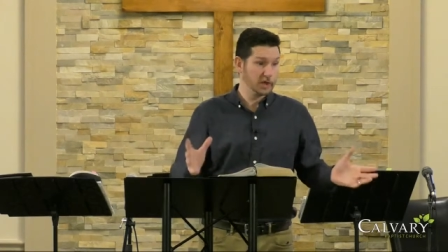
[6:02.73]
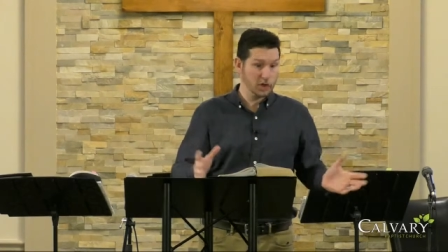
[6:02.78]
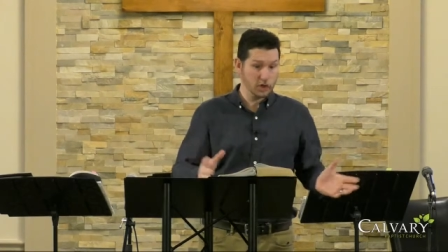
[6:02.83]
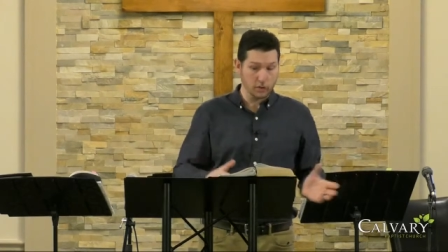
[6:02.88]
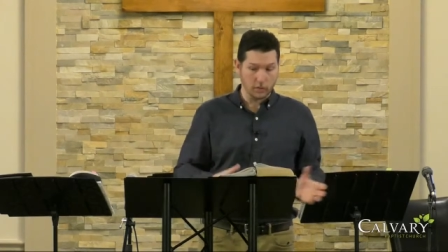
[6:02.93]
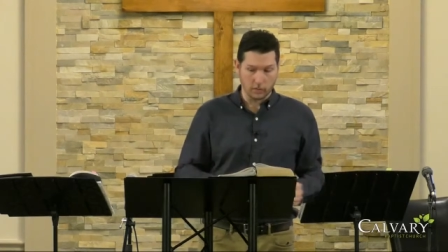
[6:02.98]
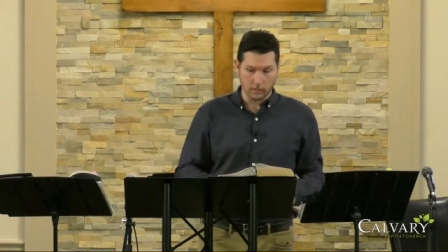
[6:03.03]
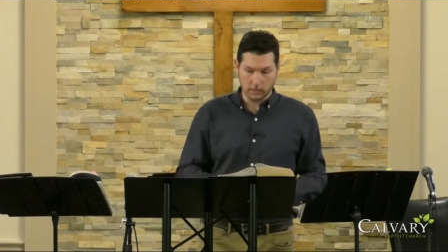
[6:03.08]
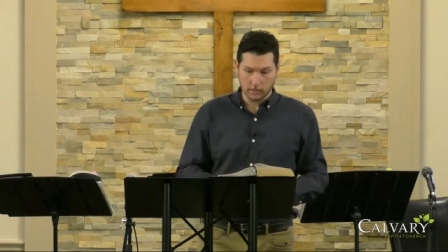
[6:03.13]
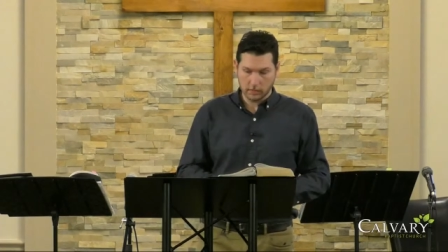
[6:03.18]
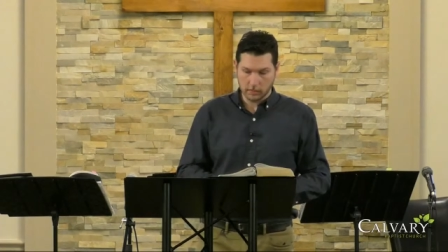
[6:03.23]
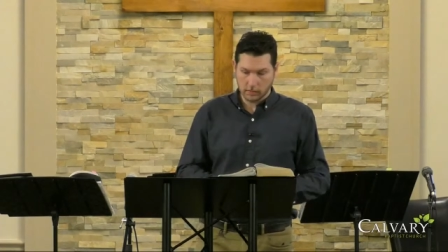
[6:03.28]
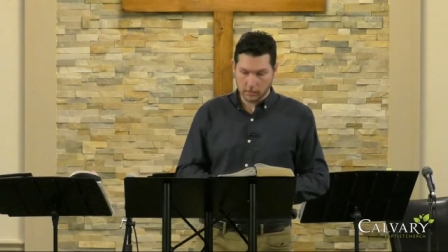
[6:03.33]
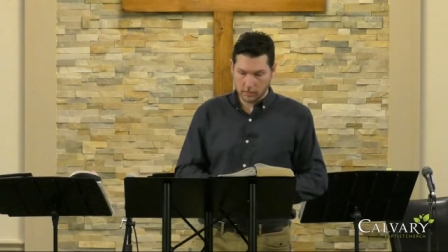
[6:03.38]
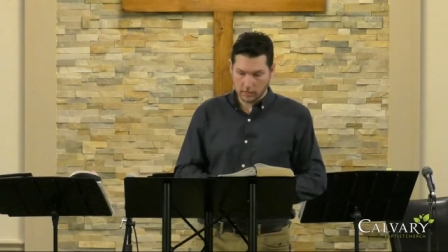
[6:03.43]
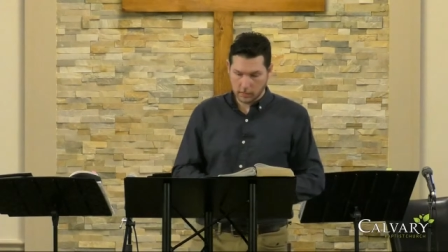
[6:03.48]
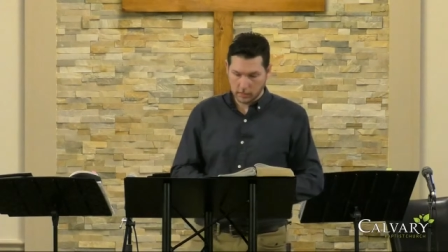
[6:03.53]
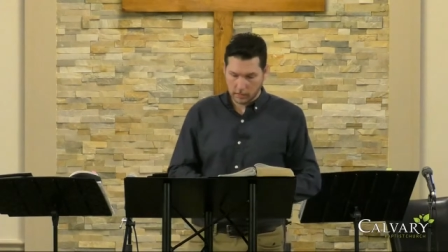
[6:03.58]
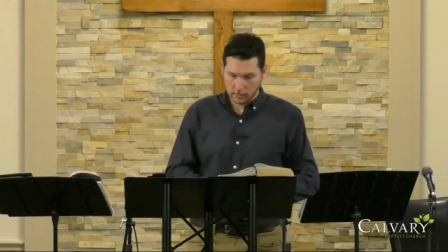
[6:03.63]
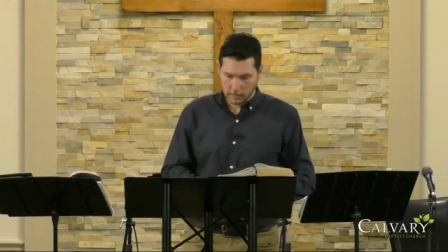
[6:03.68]
do.
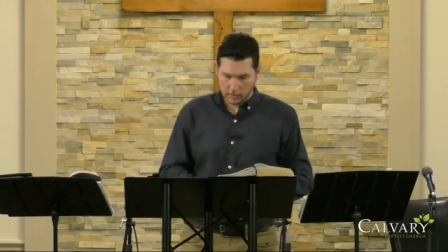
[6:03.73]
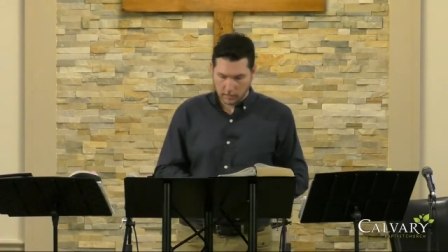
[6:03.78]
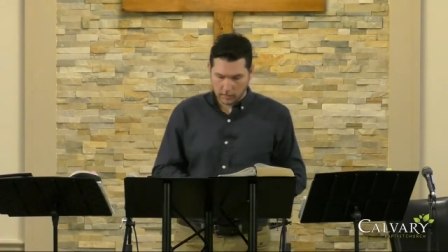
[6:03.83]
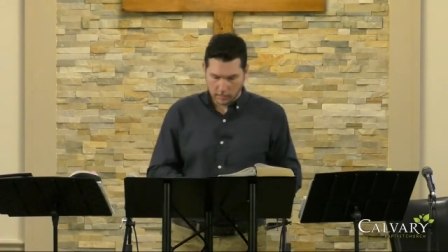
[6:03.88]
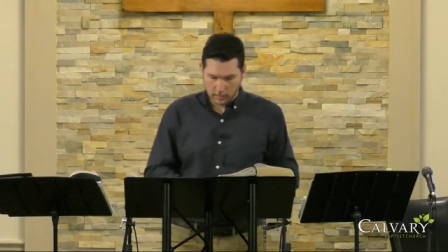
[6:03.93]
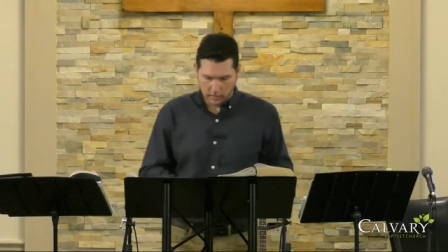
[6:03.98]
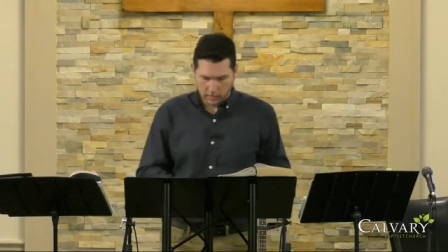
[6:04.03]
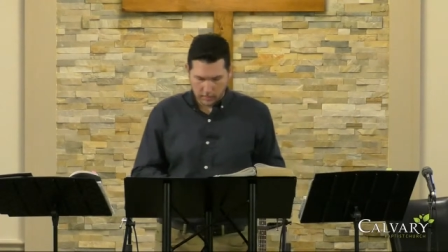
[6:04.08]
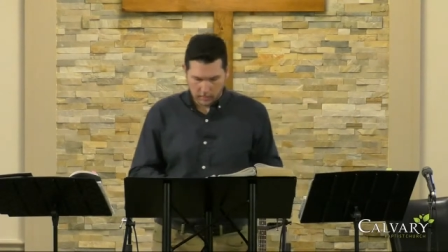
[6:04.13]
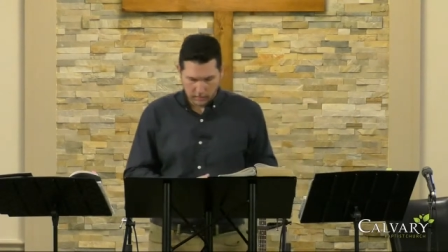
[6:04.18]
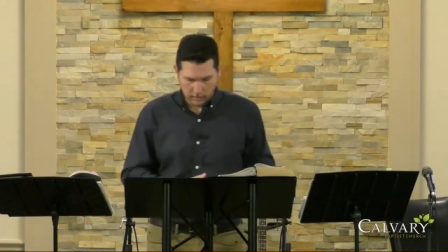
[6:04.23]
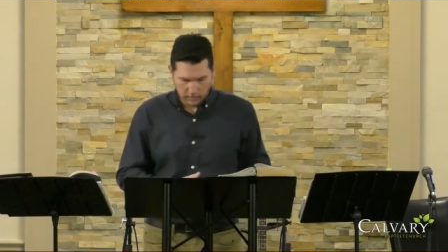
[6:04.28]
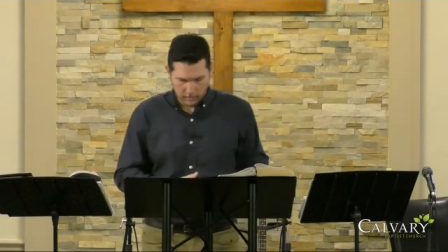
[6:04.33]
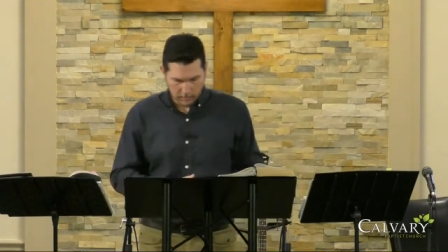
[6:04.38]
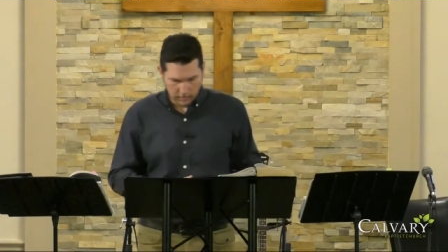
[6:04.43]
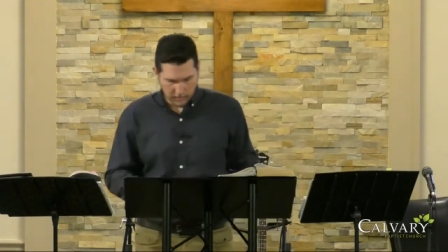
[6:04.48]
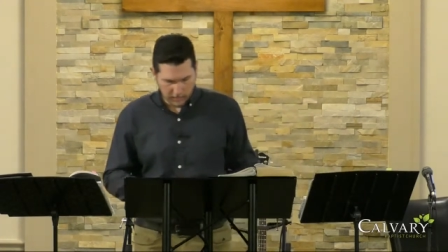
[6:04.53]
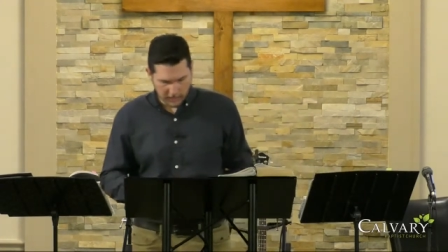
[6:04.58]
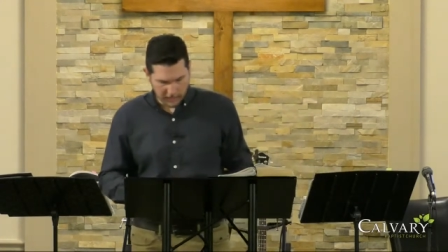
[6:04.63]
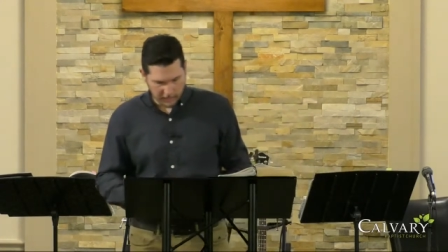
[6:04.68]

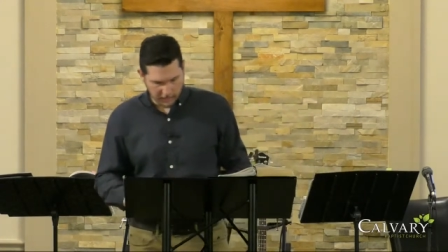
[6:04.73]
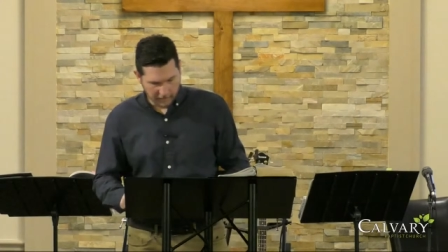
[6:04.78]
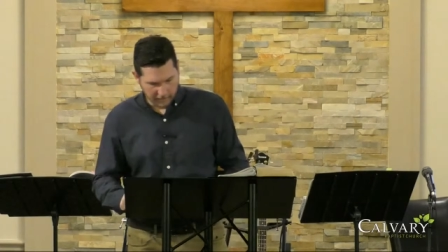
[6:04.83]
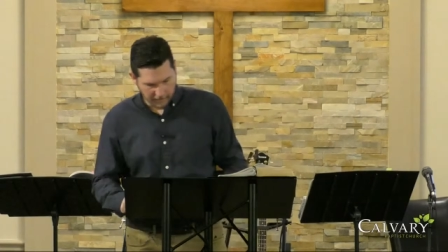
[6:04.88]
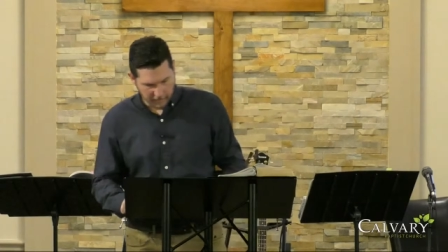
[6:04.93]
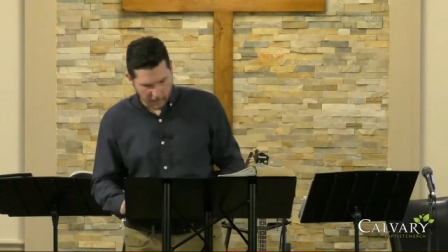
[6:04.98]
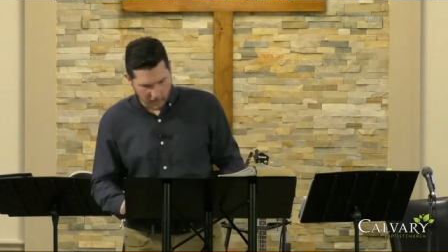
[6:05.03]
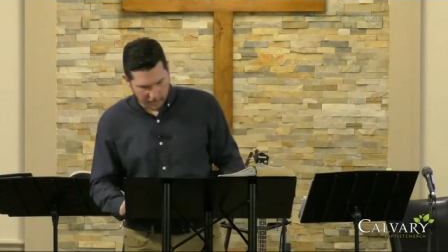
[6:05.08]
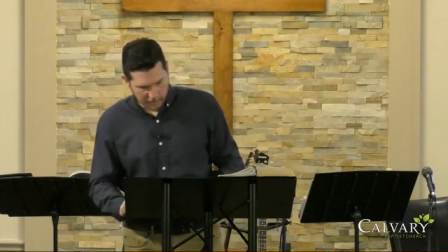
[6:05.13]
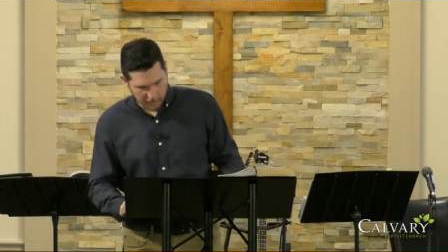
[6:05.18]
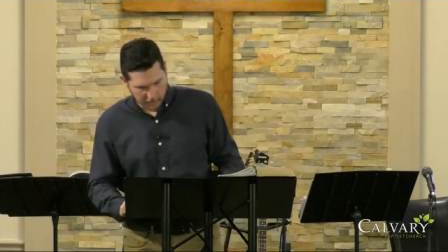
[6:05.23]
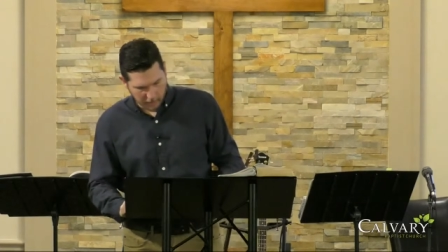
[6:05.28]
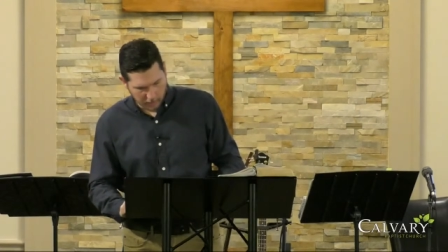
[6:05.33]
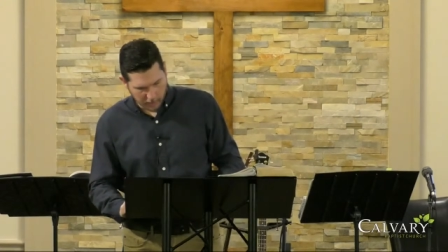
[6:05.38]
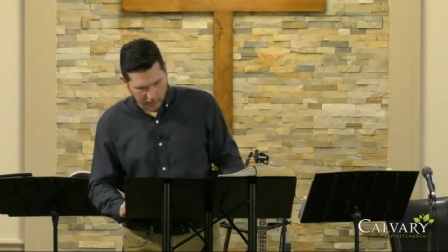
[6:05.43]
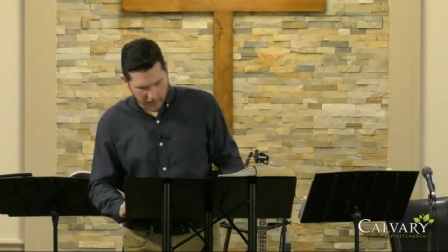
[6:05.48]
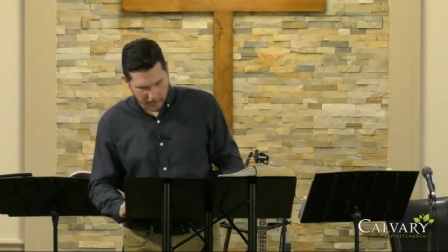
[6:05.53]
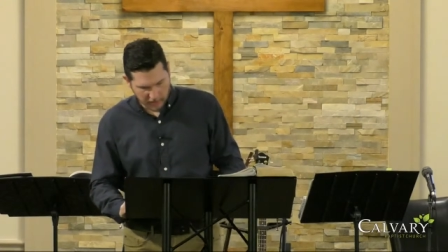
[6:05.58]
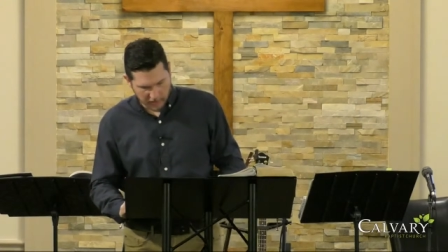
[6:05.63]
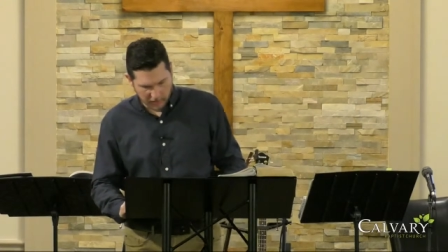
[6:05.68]
Some fall to the
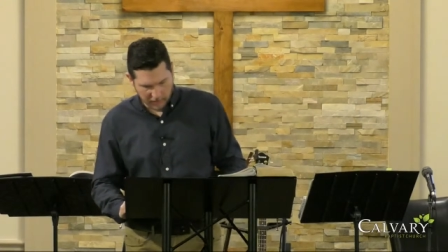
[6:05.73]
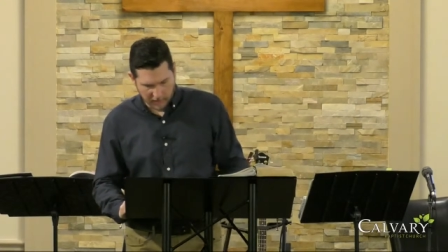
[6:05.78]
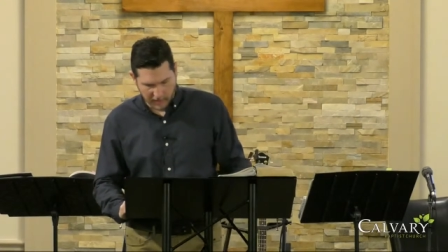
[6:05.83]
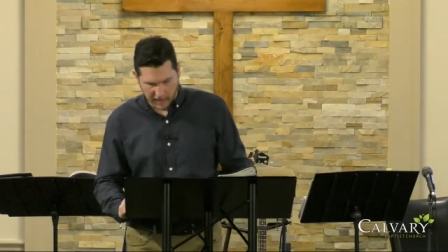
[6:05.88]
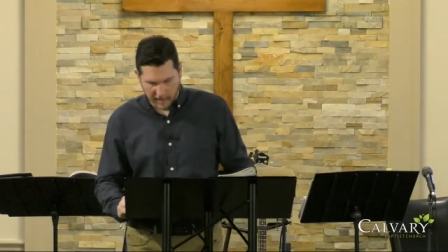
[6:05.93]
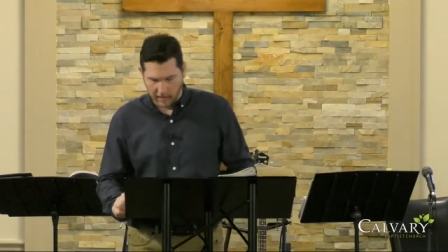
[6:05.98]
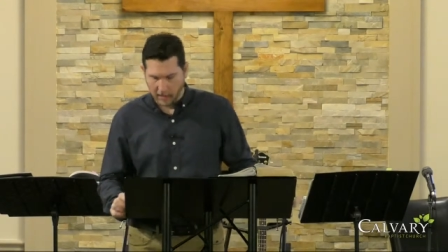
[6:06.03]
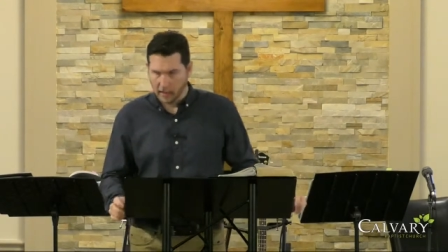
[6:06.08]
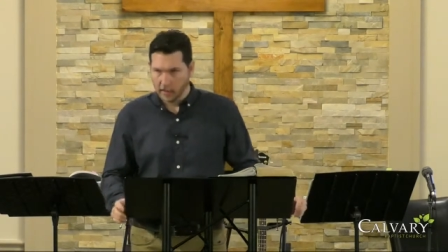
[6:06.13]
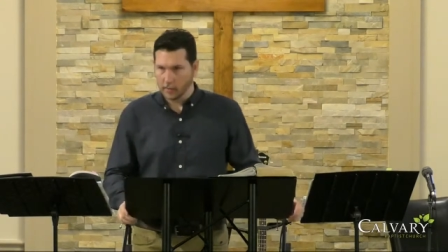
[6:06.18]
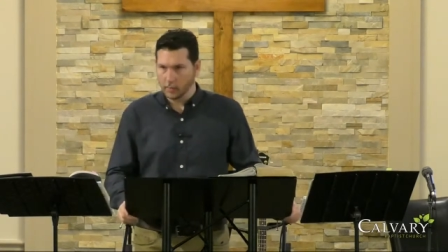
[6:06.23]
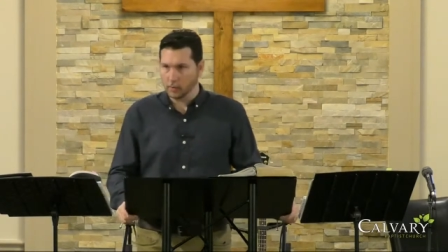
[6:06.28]
pressures by